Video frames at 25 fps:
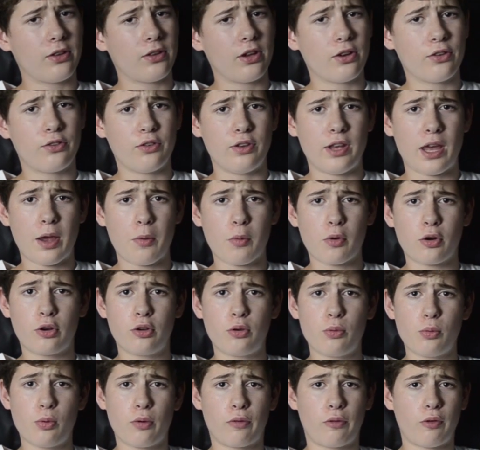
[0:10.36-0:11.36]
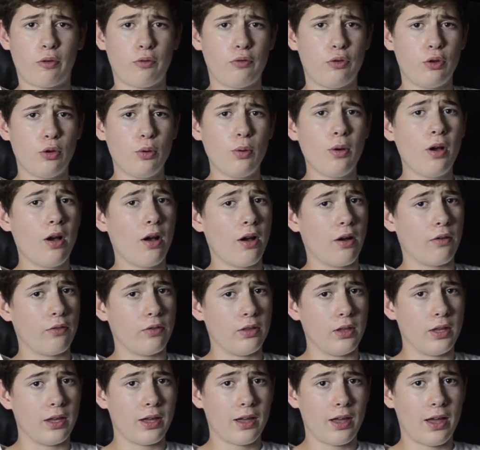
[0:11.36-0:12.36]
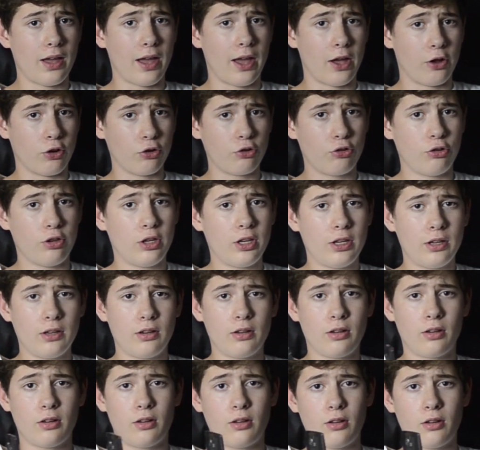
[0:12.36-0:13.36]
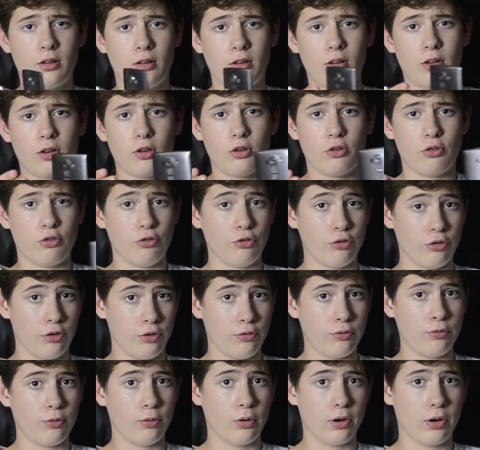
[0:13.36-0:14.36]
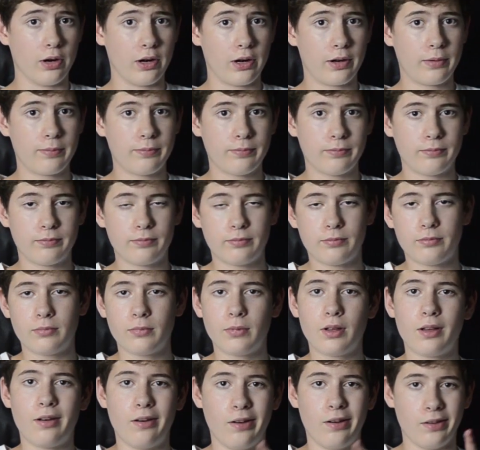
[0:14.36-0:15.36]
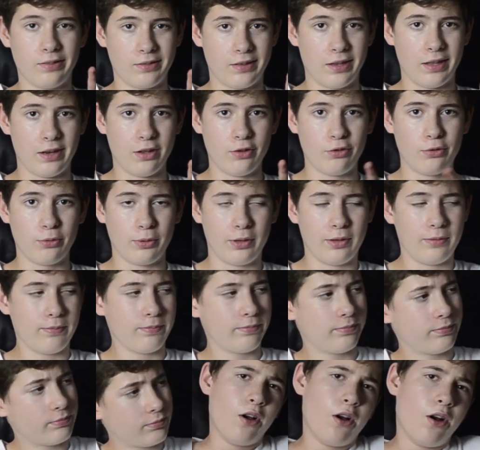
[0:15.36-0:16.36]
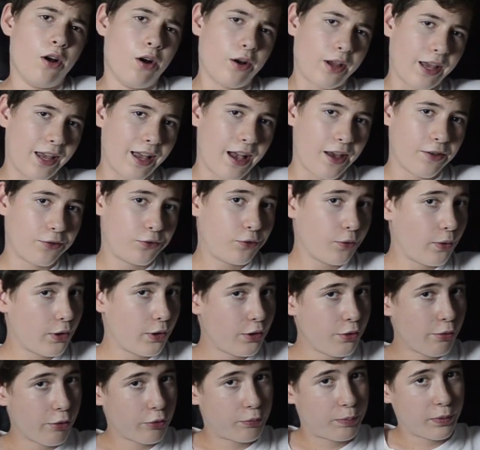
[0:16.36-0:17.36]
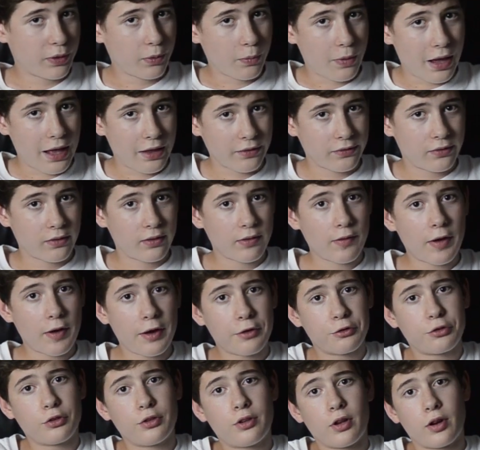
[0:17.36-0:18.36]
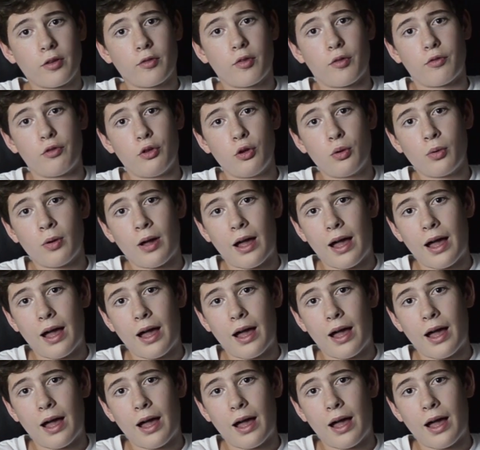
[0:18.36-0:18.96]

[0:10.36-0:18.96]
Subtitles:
here, and today we're going to do a review of the LG G4. Let's get into it. Okay guys, so I know it's been a while since I've actually done a review.